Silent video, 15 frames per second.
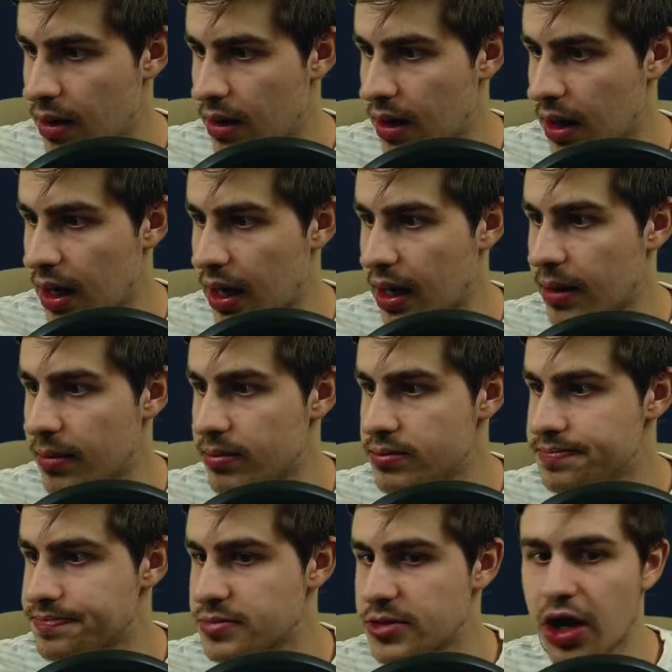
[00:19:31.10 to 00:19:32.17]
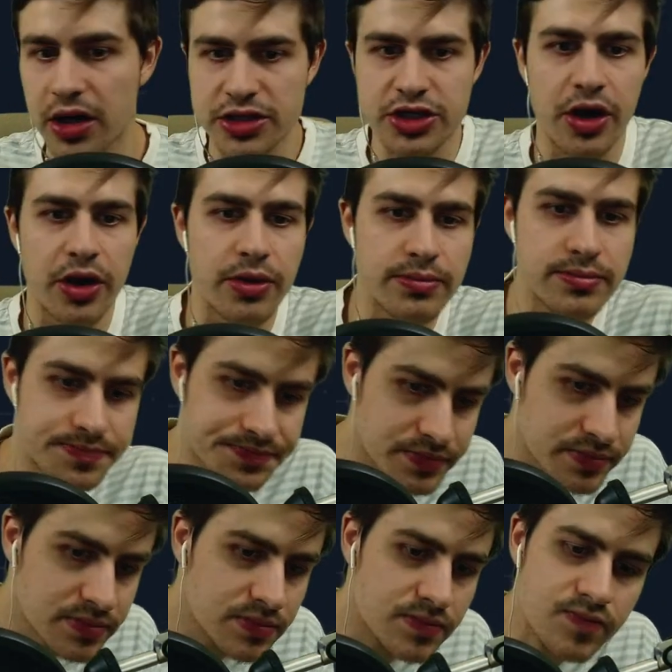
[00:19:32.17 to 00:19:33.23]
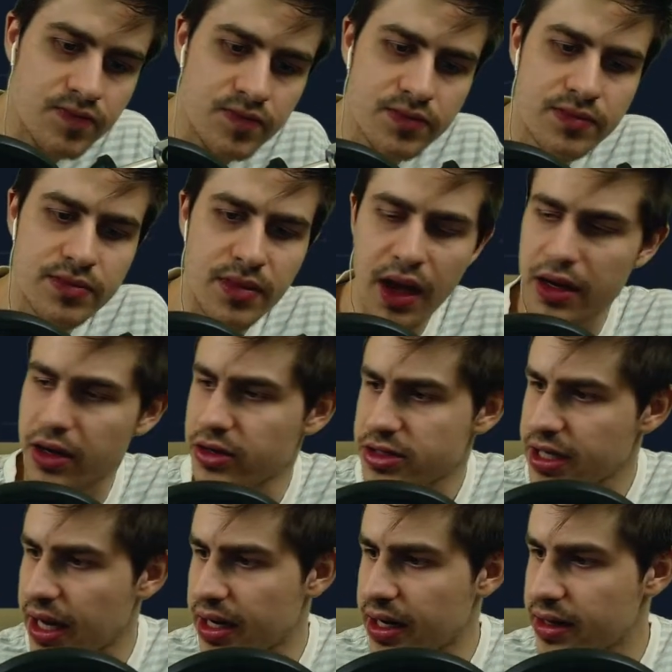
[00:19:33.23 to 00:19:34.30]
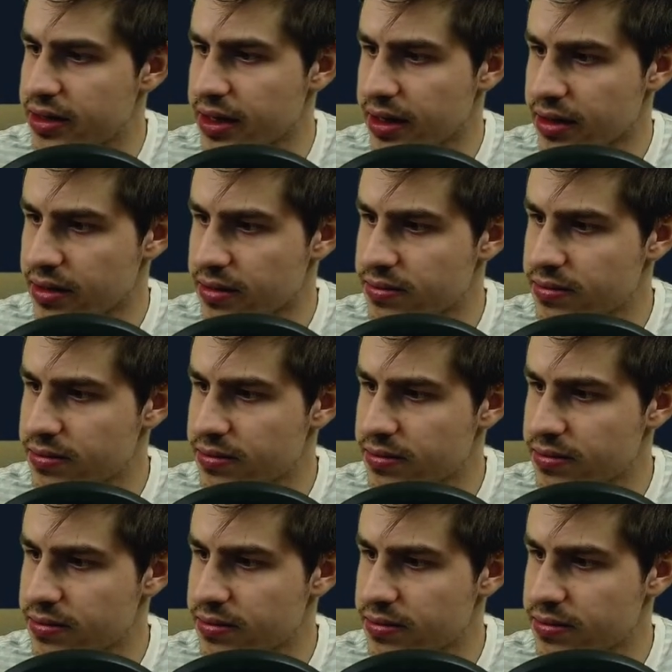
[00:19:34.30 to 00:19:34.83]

Yeah, so I don't see anything